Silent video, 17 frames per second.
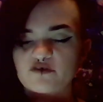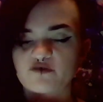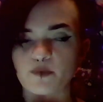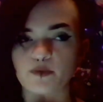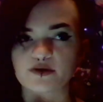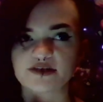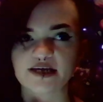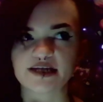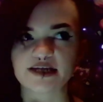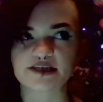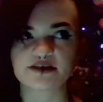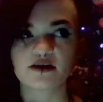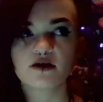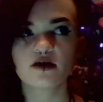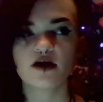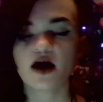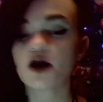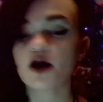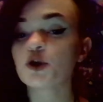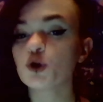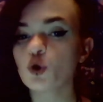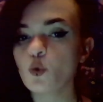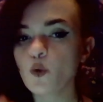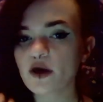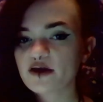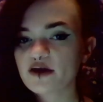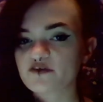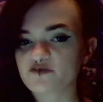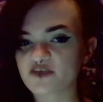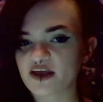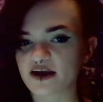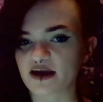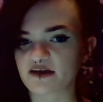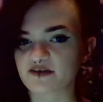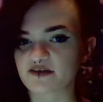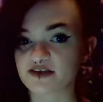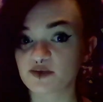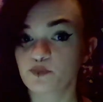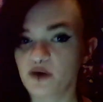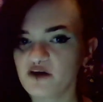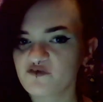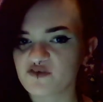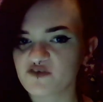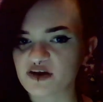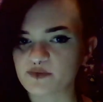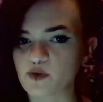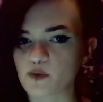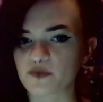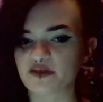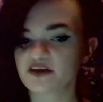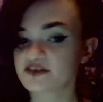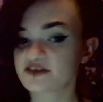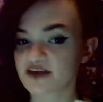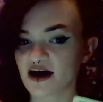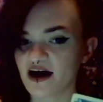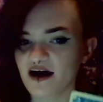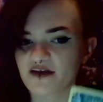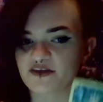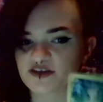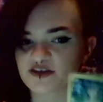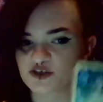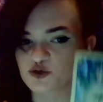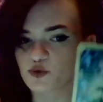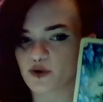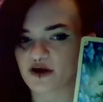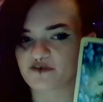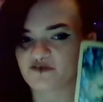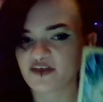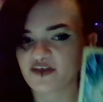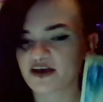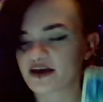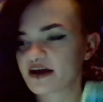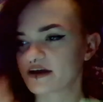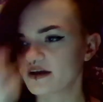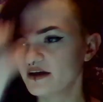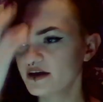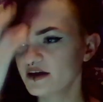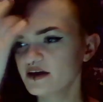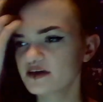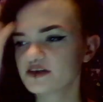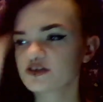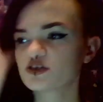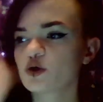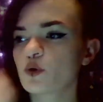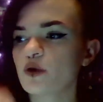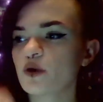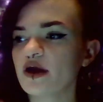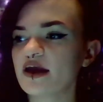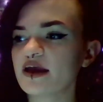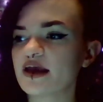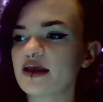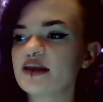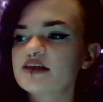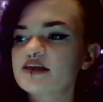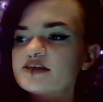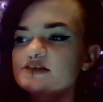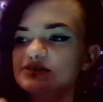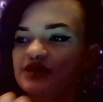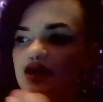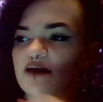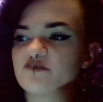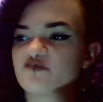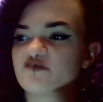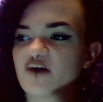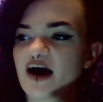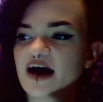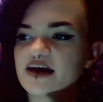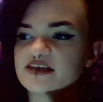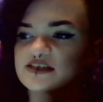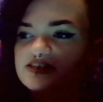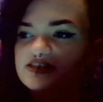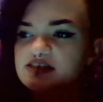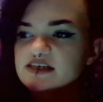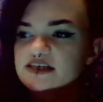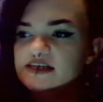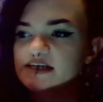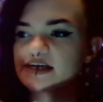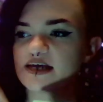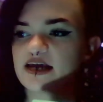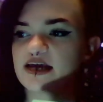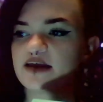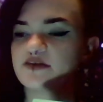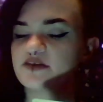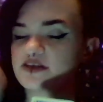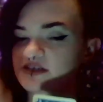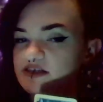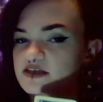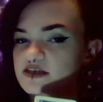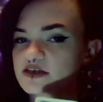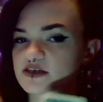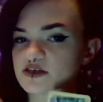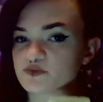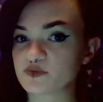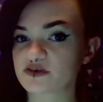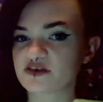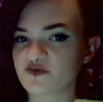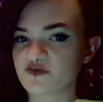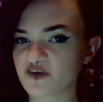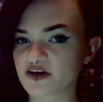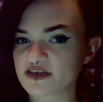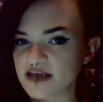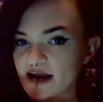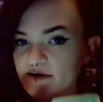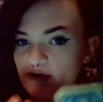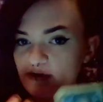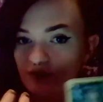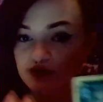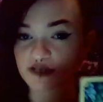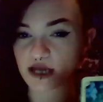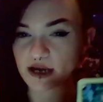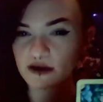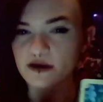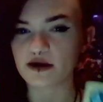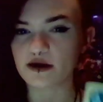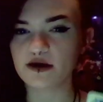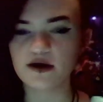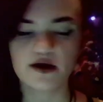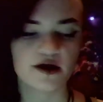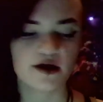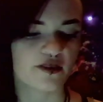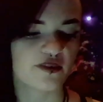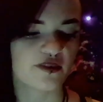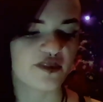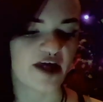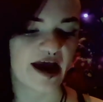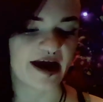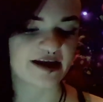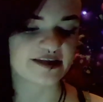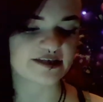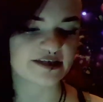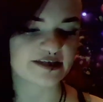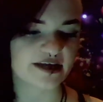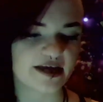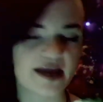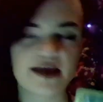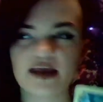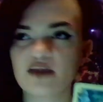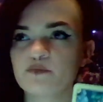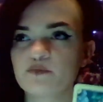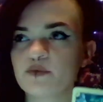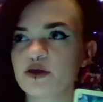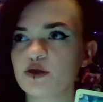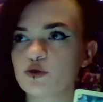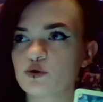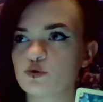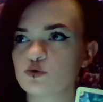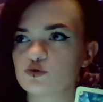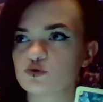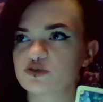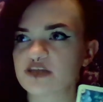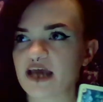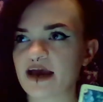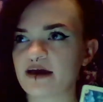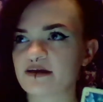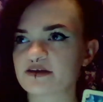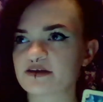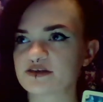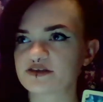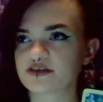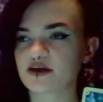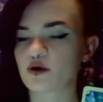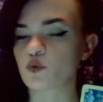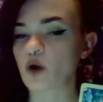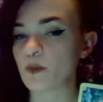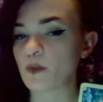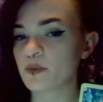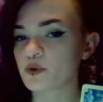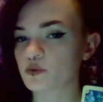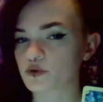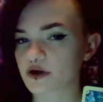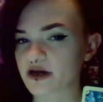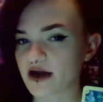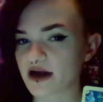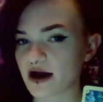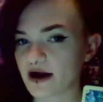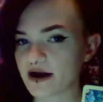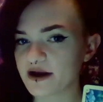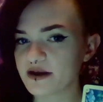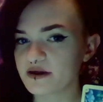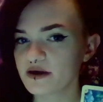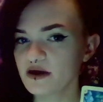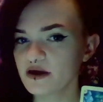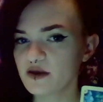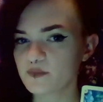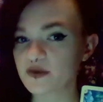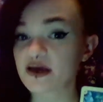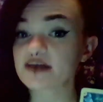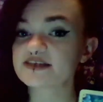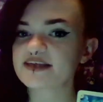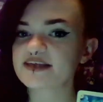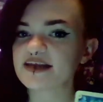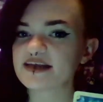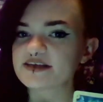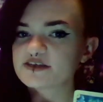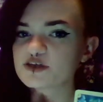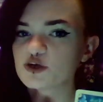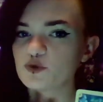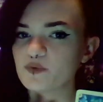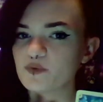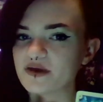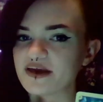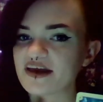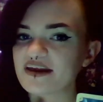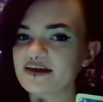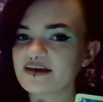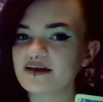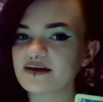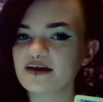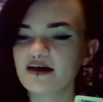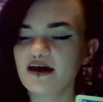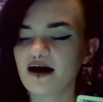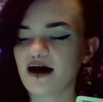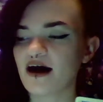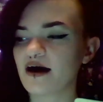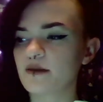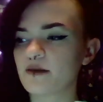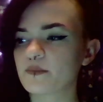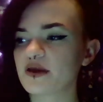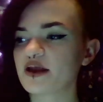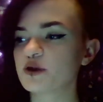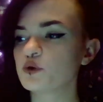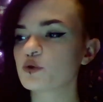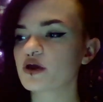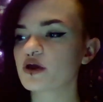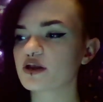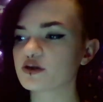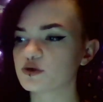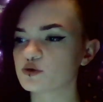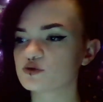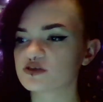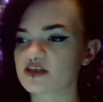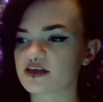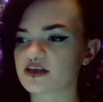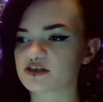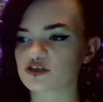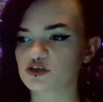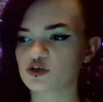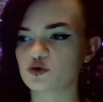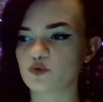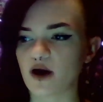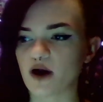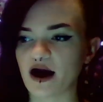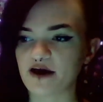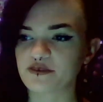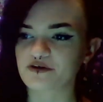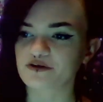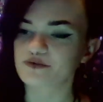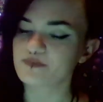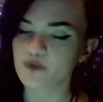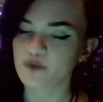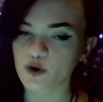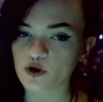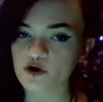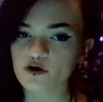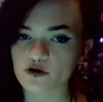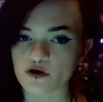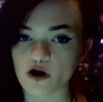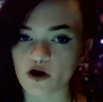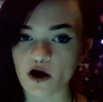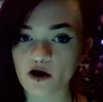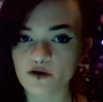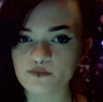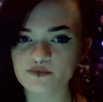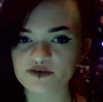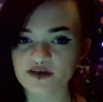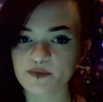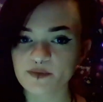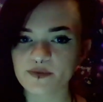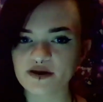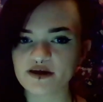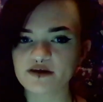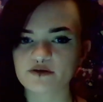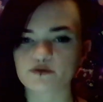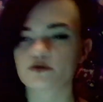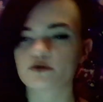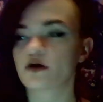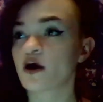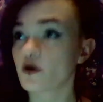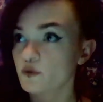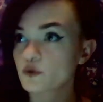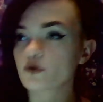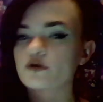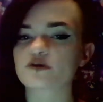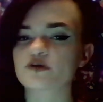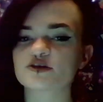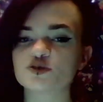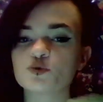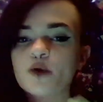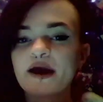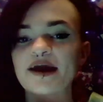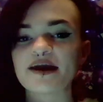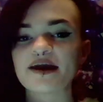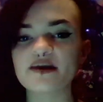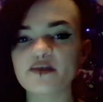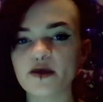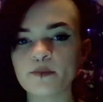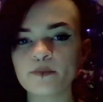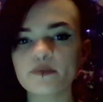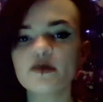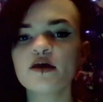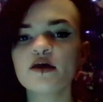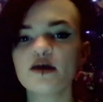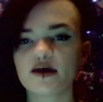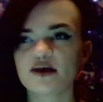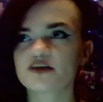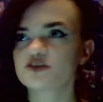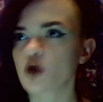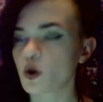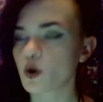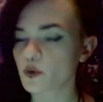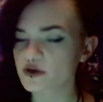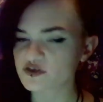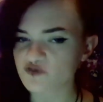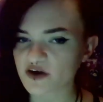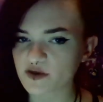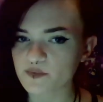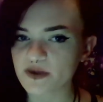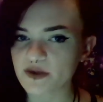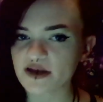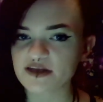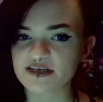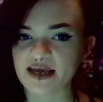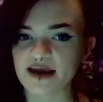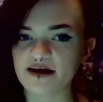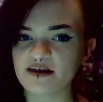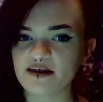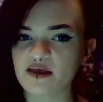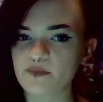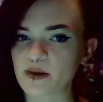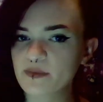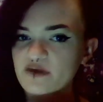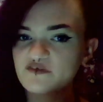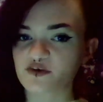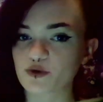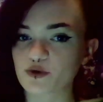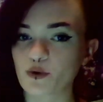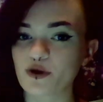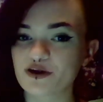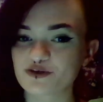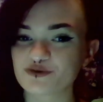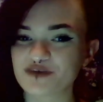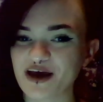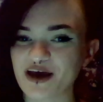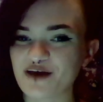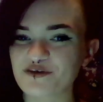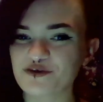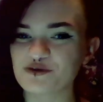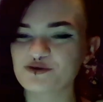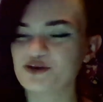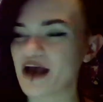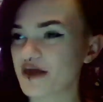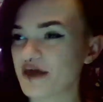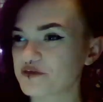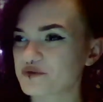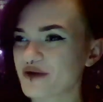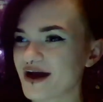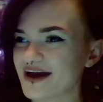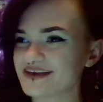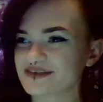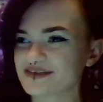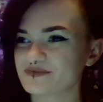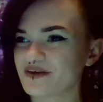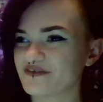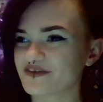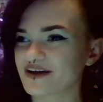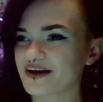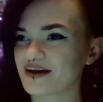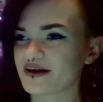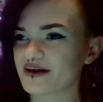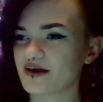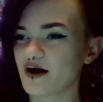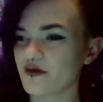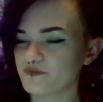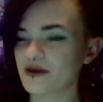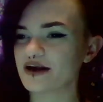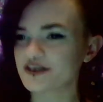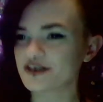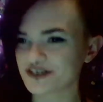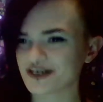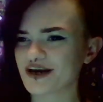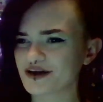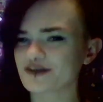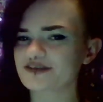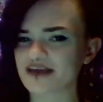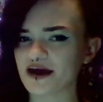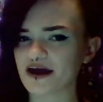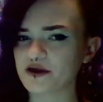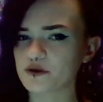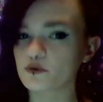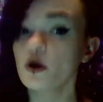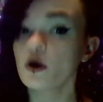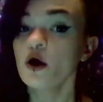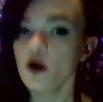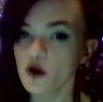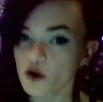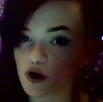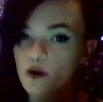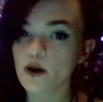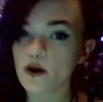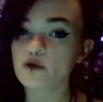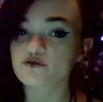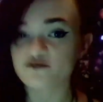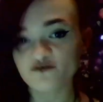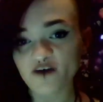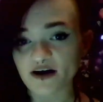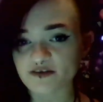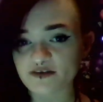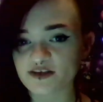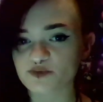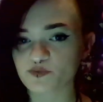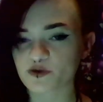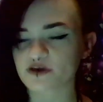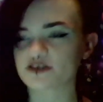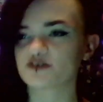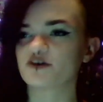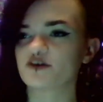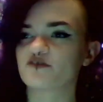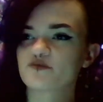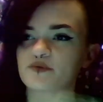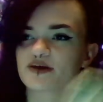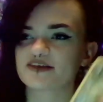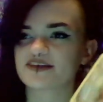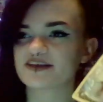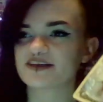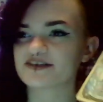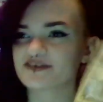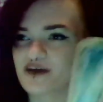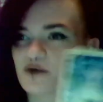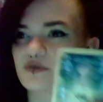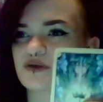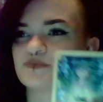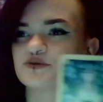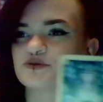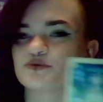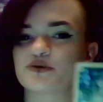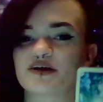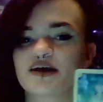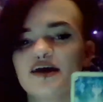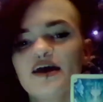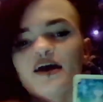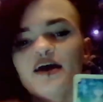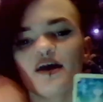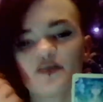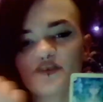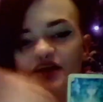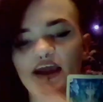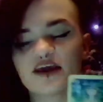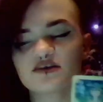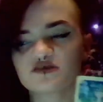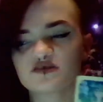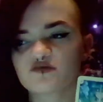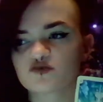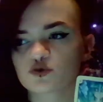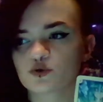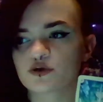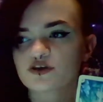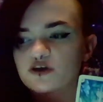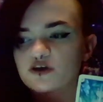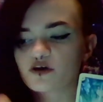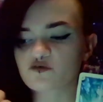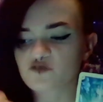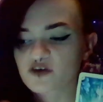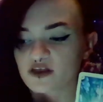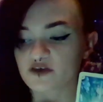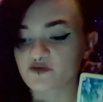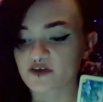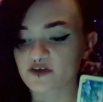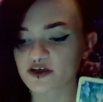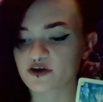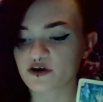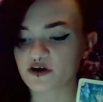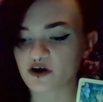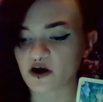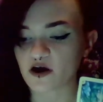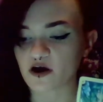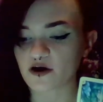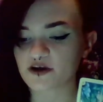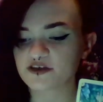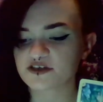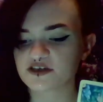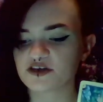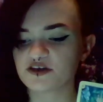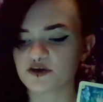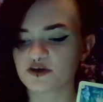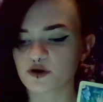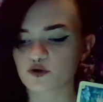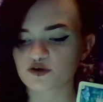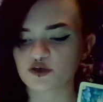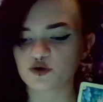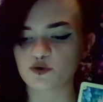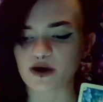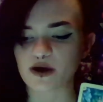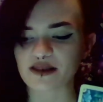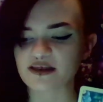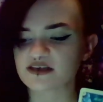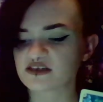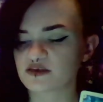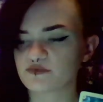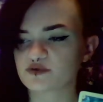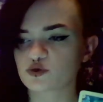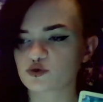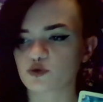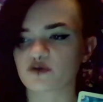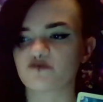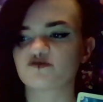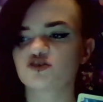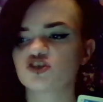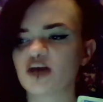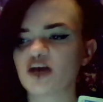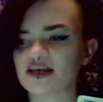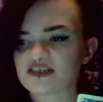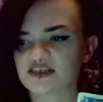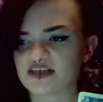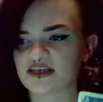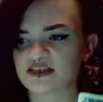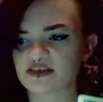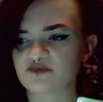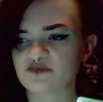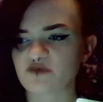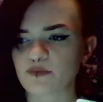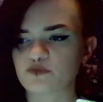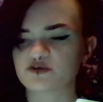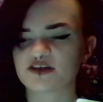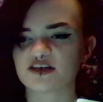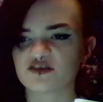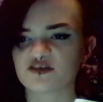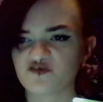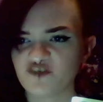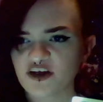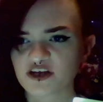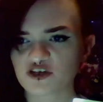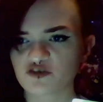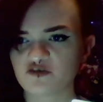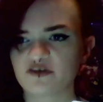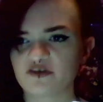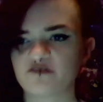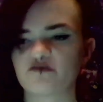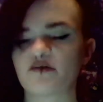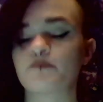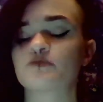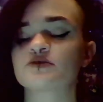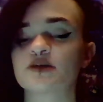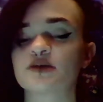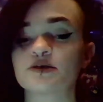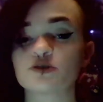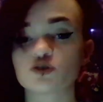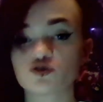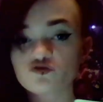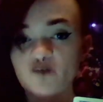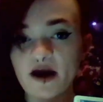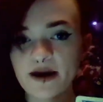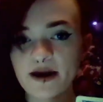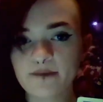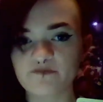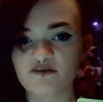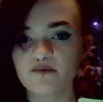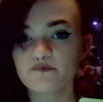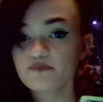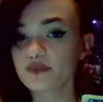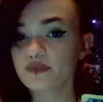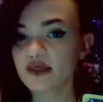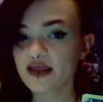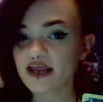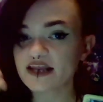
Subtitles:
It represents a new way of thinking, this epiphany moment, this aha, this new way of thinking. So it is advised in this specific tarot deck that it can be used as a weapon or a guide because it is a new beginning. And you can use this to either hurt or harm somebody or to aid them. It is always recommended to aid them. I'm never going to tell you otherwise. I'm never going to, on my channel, tell you, go out and fuck this person over, because that's not what I'm doing. The Ace of Swords are really, really good cards to denote to at least some sort of justice. It represents victory. It represents triumph.